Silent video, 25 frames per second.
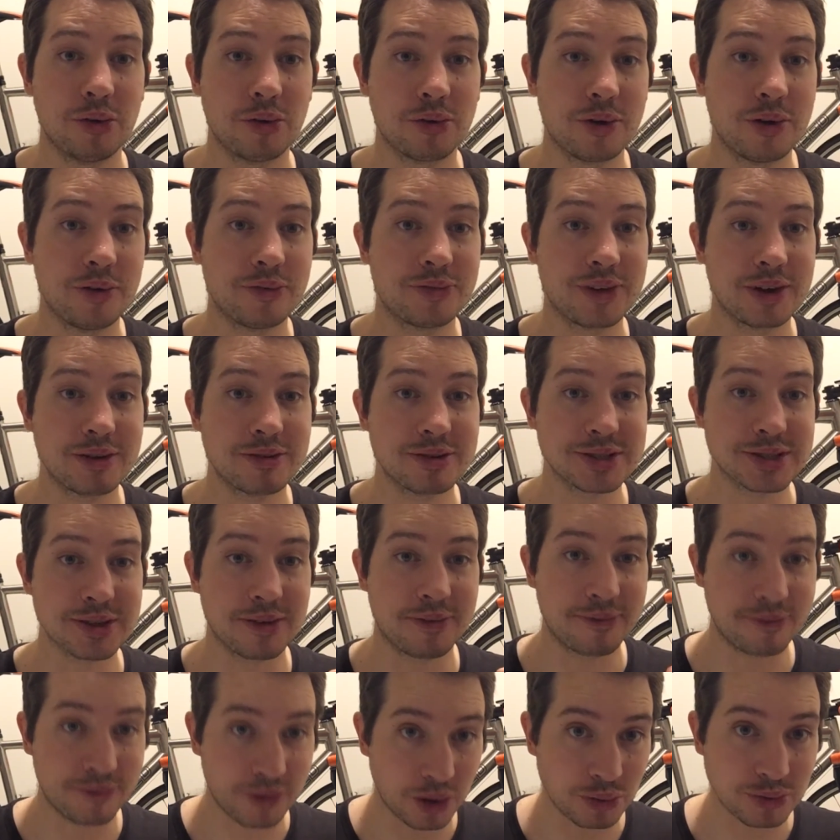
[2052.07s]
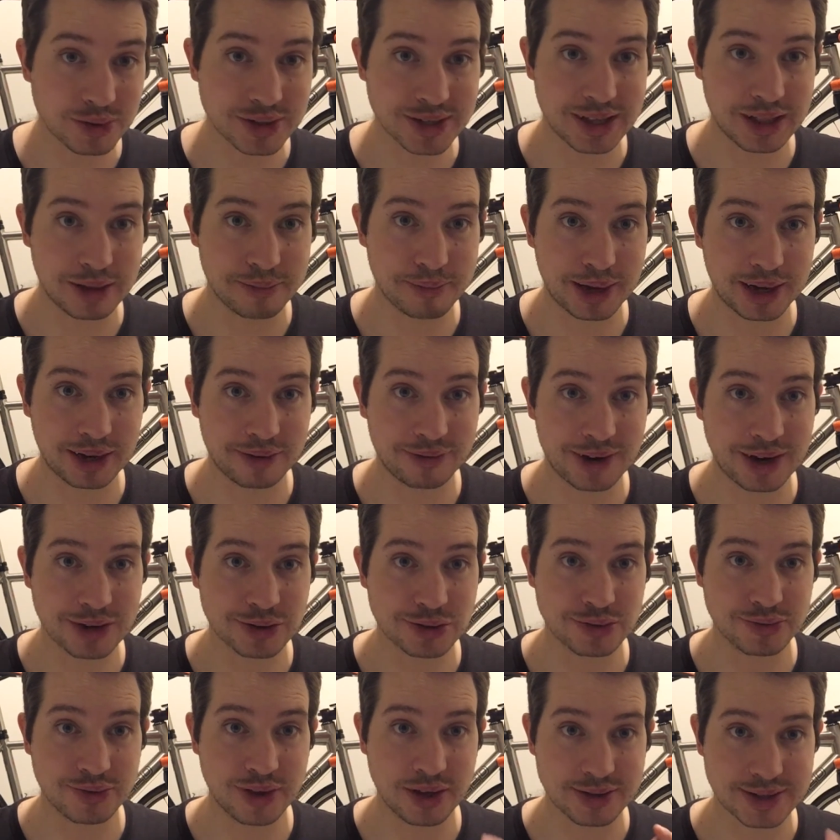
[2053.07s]
or if there is a fault in the
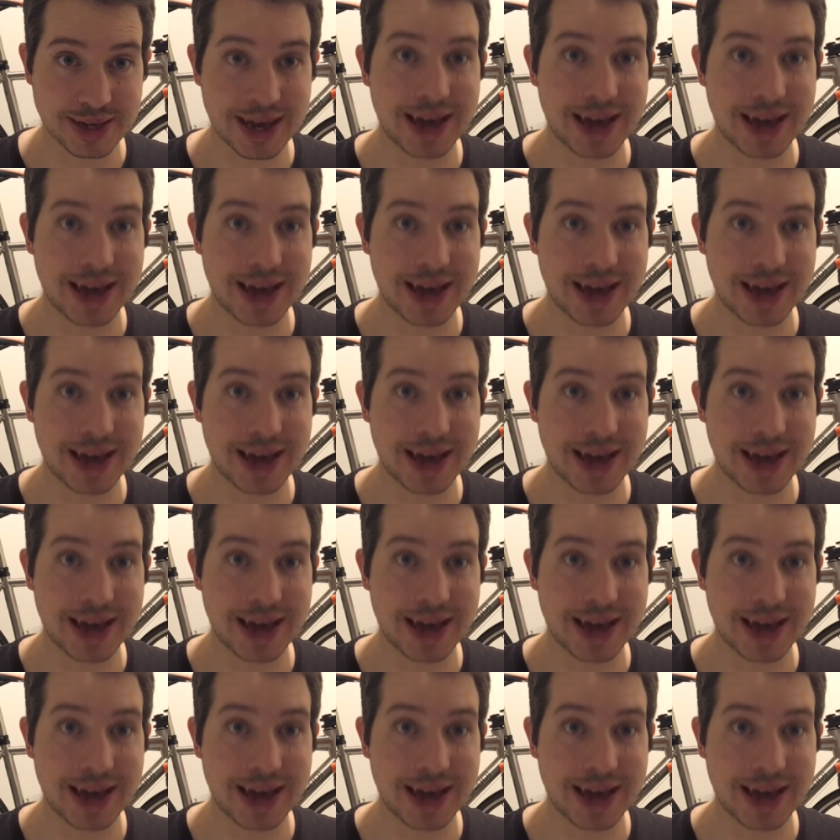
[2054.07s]
manufacture of those